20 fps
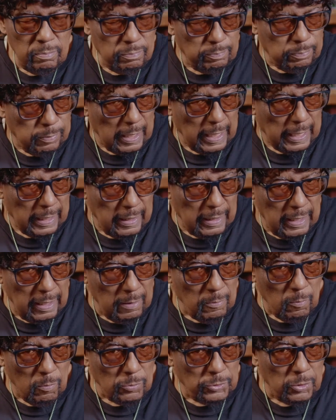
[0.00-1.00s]
play. He
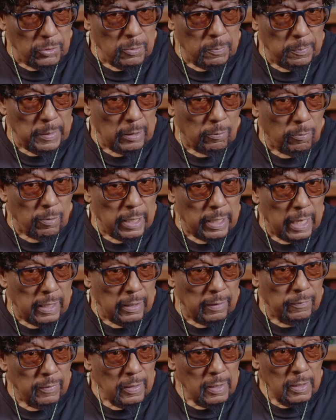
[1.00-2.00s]
wants you to be
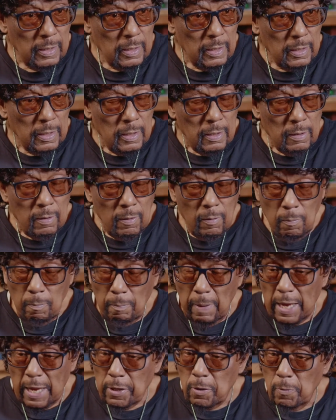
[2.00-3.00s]
creative.
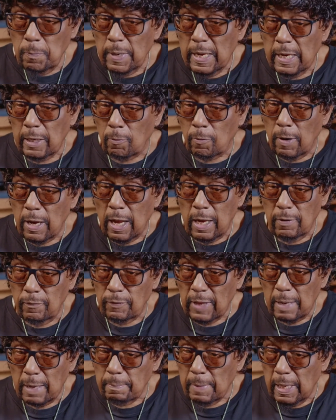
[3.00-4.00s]
By you being creative,
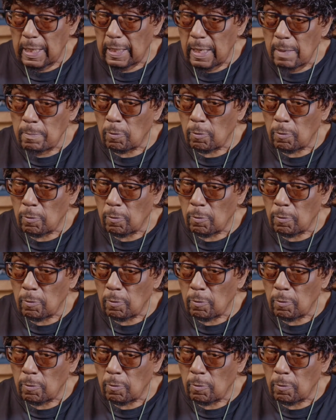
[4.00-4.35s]
that made him